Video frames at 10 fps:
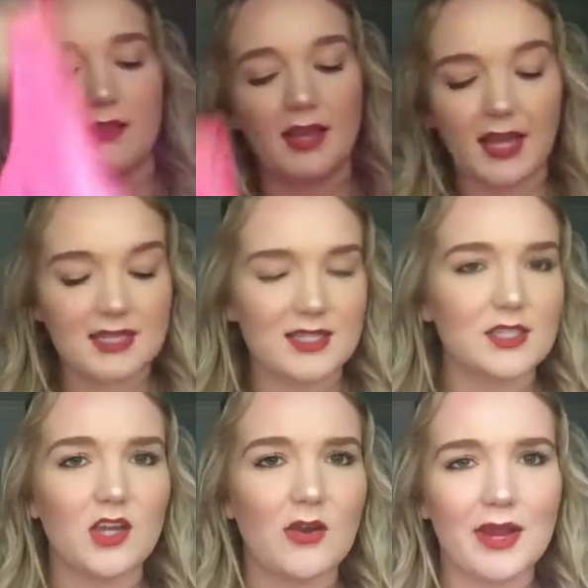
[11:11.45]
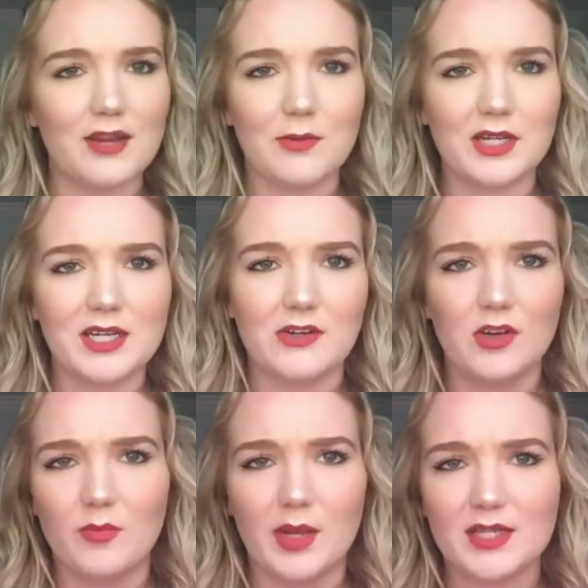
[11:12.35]
Like, it doesn't go anywhere near
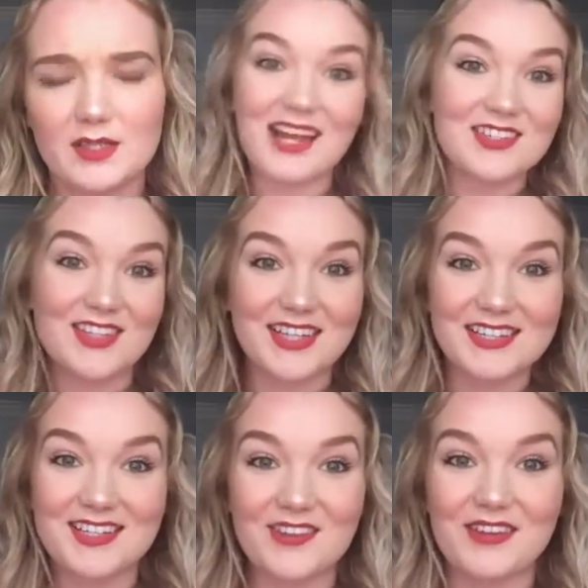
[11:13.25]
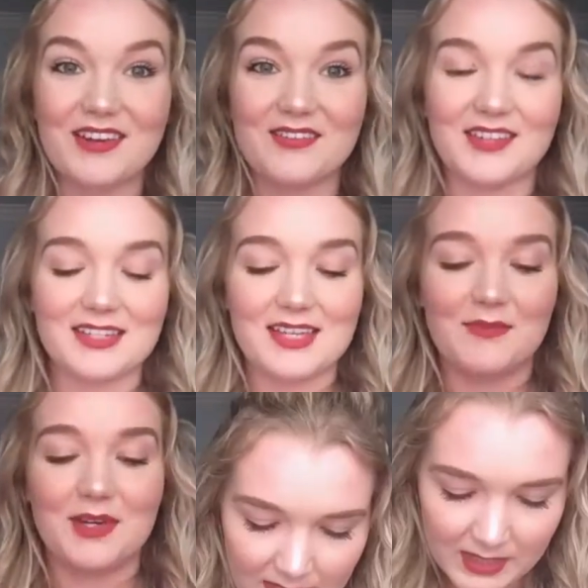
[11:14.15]
your butt. I just think it's so fun for the
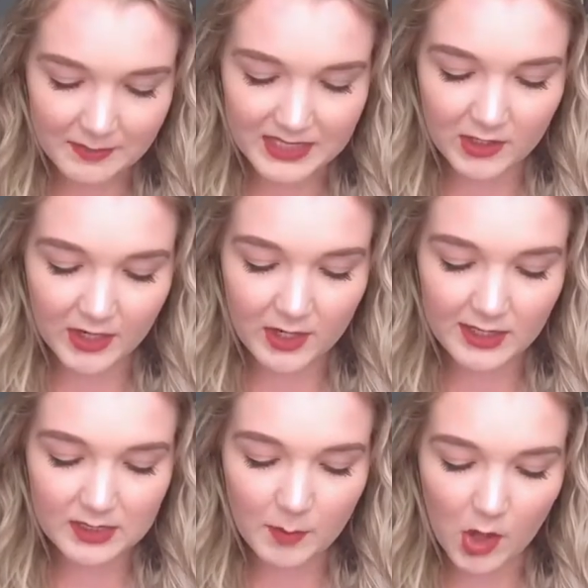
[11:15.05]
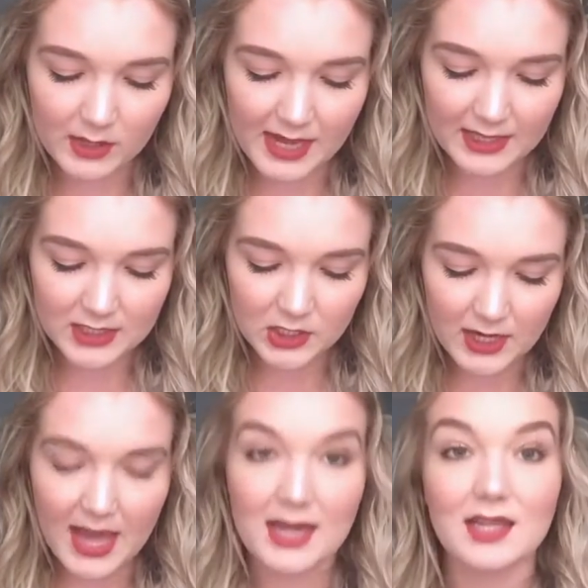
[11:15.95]
summer. The material is
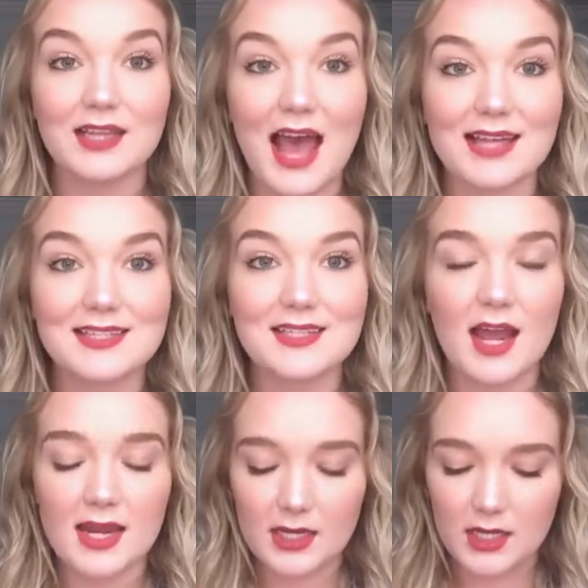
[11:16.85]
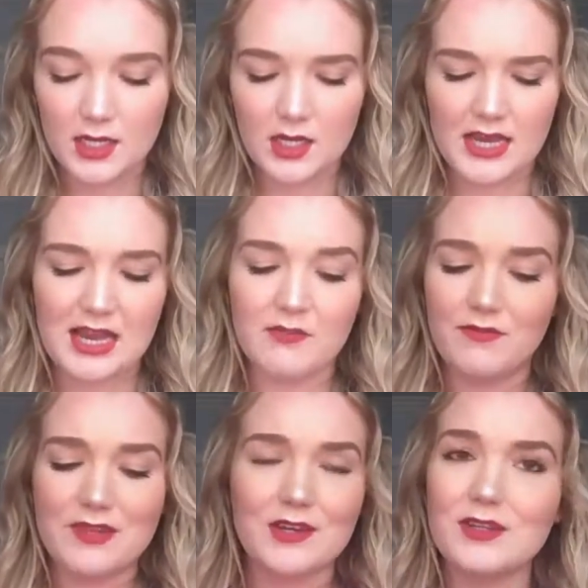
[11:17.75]
polyester and elastane. It
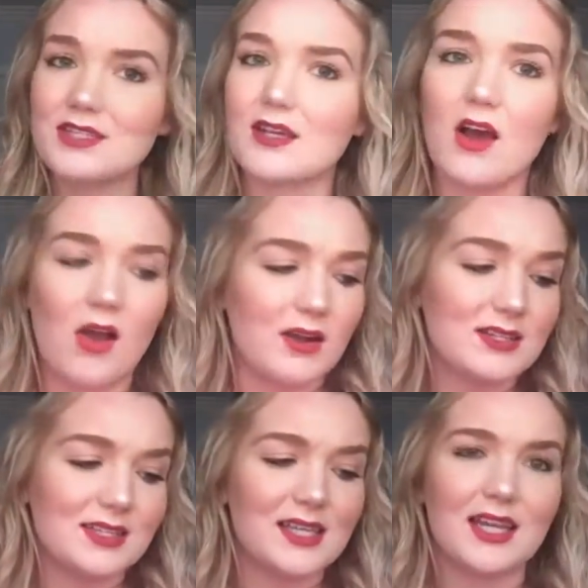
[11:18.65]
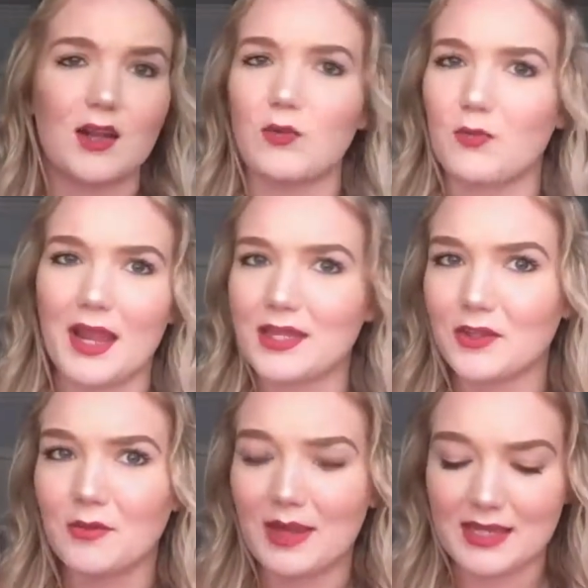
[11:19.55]
feels honestly like a
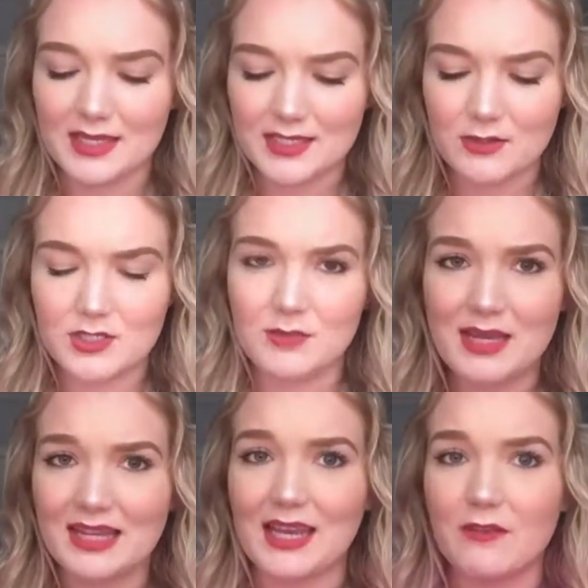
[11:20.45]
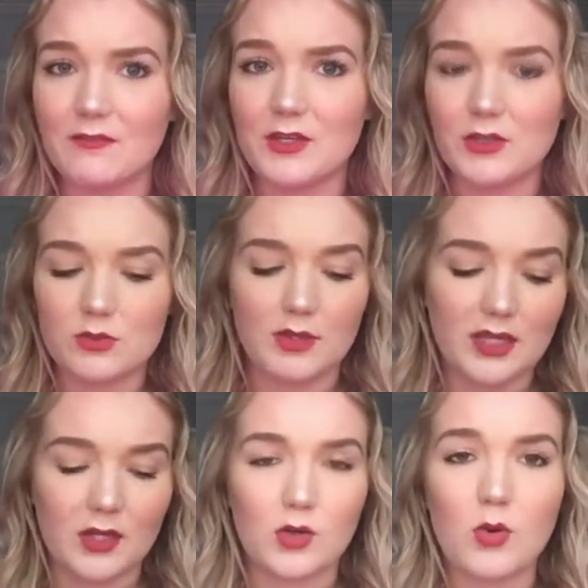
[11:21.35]
regular bathing suit to me. Like, it feels
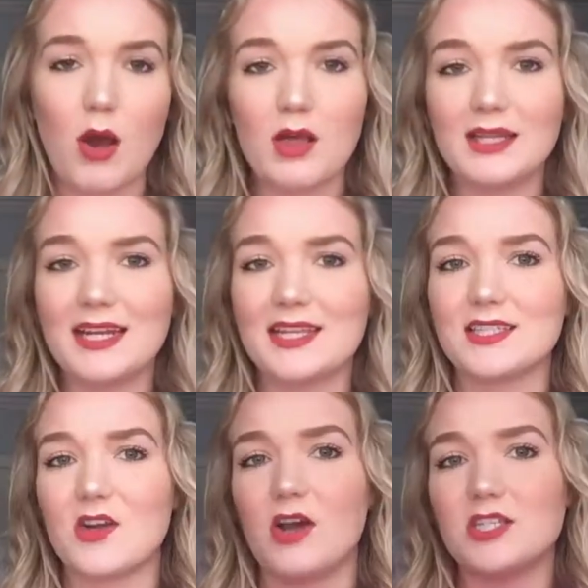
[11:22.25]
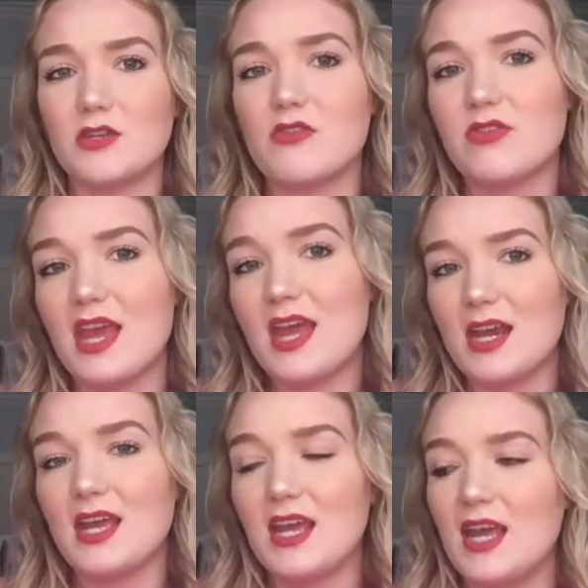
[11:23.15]
really good quality. It's not too
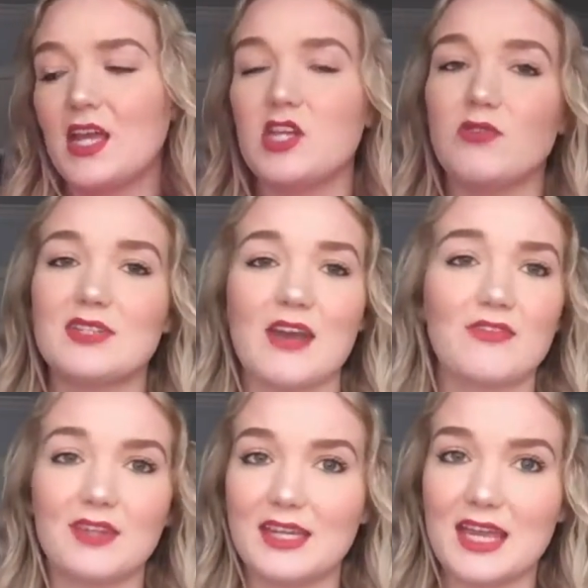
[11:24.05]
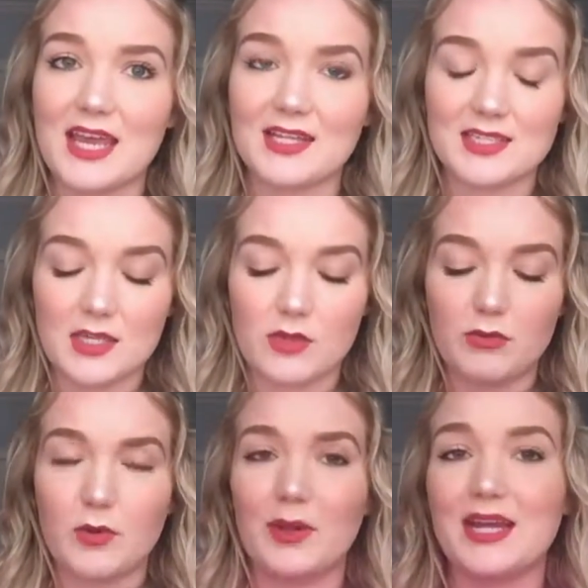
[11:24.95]
thin. You definitely can't see
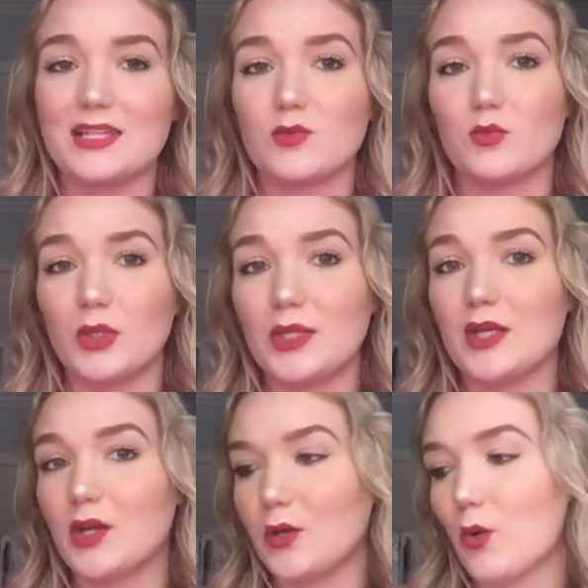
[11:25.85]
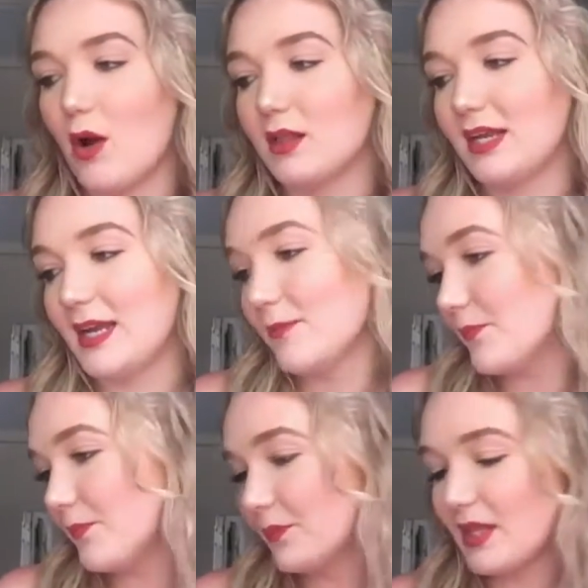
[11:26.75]
through it. It's really good quality.
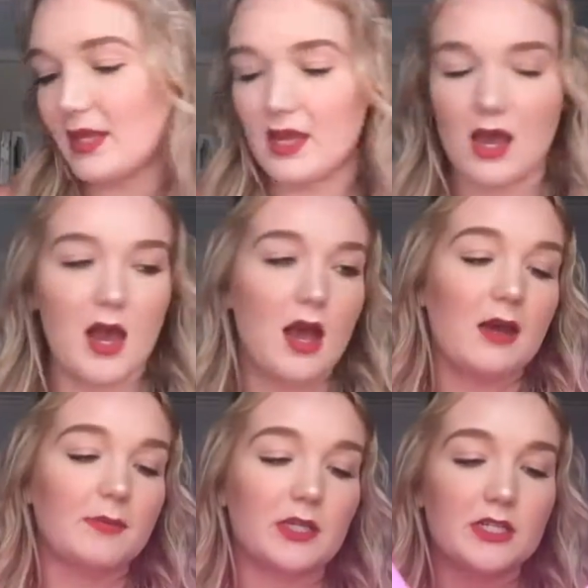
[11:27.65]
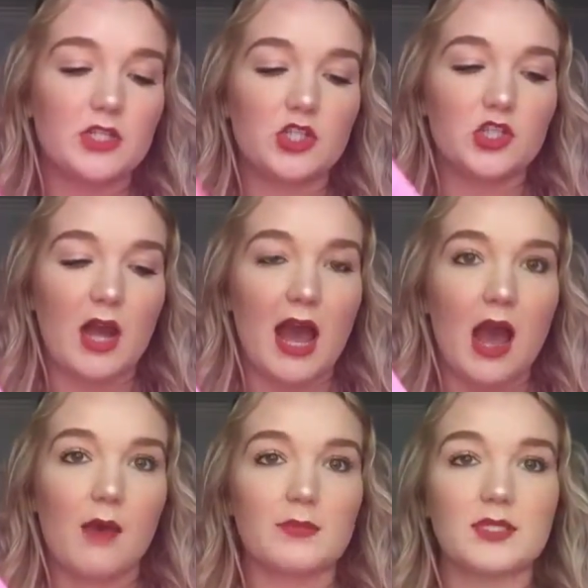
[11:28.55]
Good
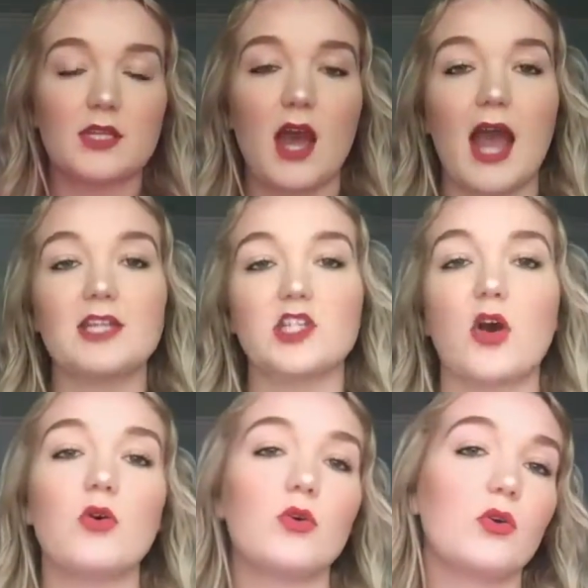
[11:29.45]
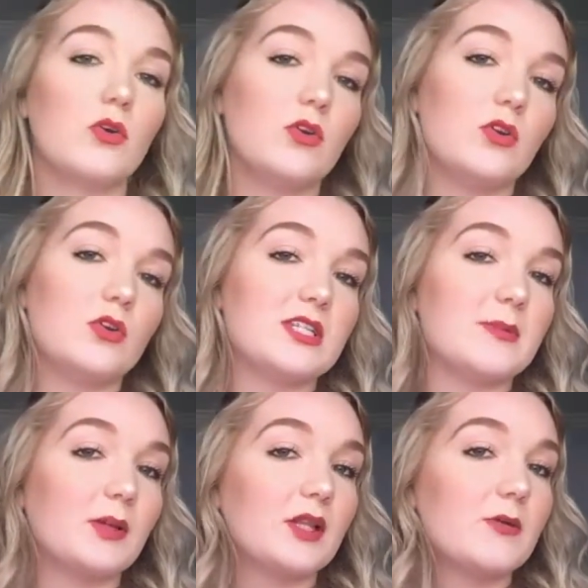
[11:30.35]
straps. I don't
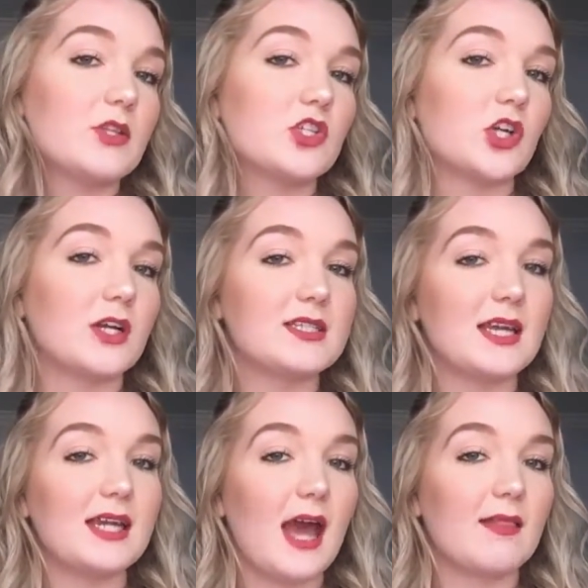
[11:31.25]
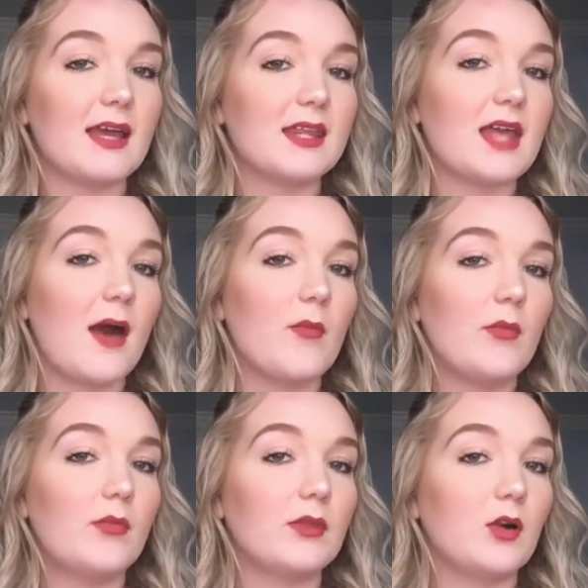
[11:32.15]
typically with shirts I get like that
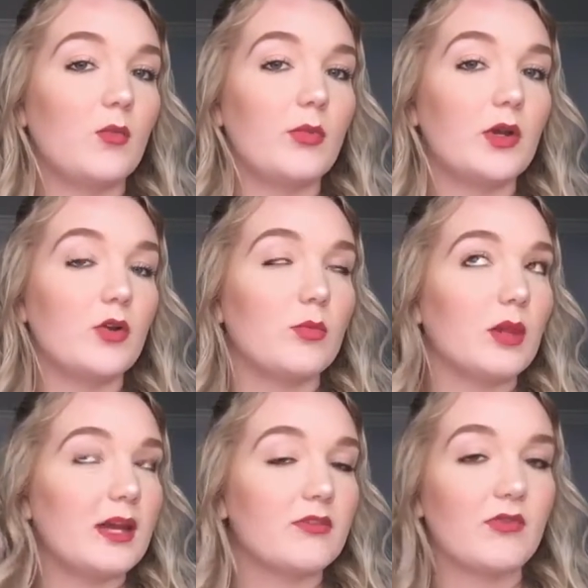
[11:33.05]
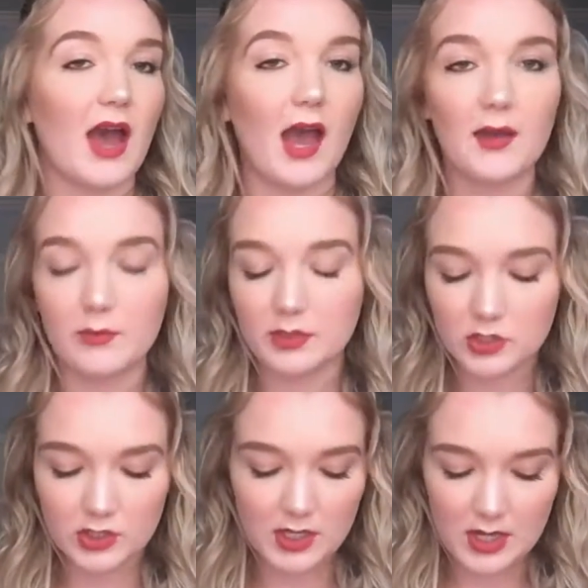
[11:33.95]
little boob like fat,
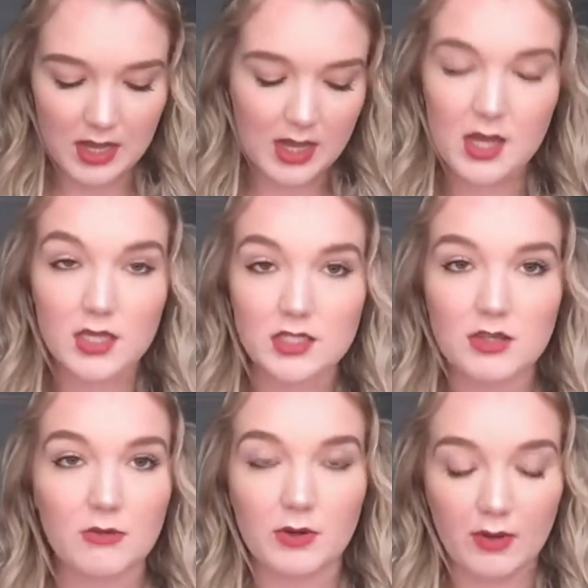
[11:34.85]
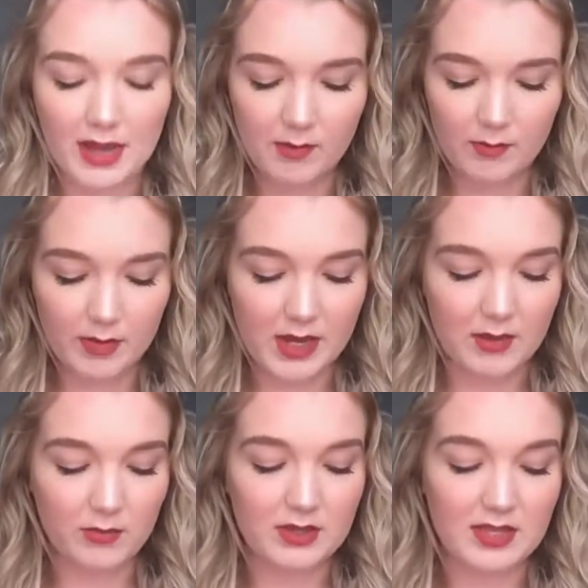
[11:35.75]
which is so annoying,
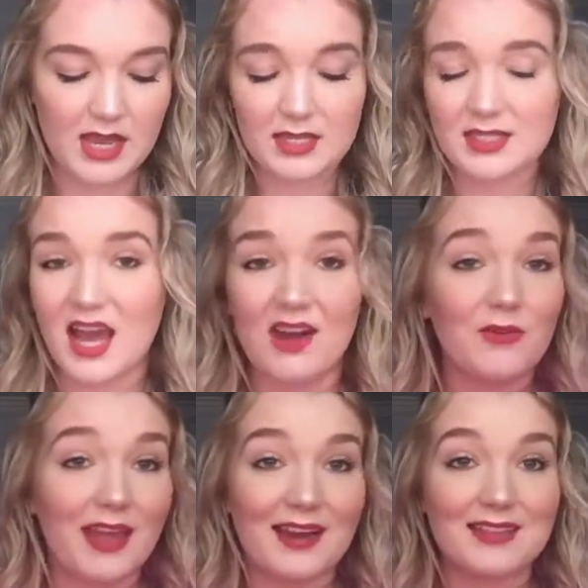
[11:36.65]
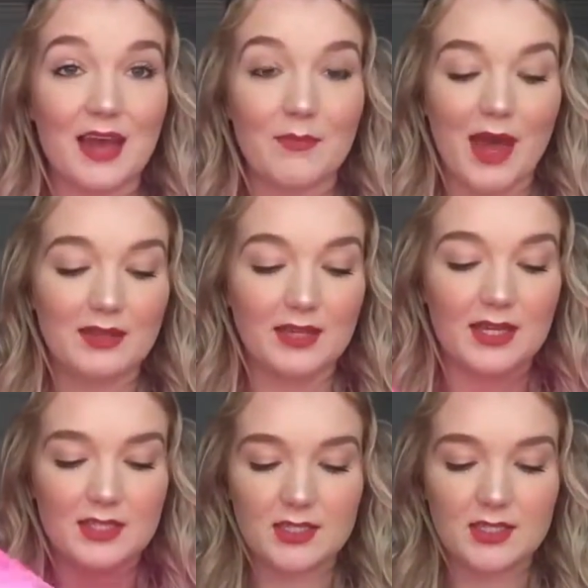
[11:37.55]
but with this I don't get it that badly.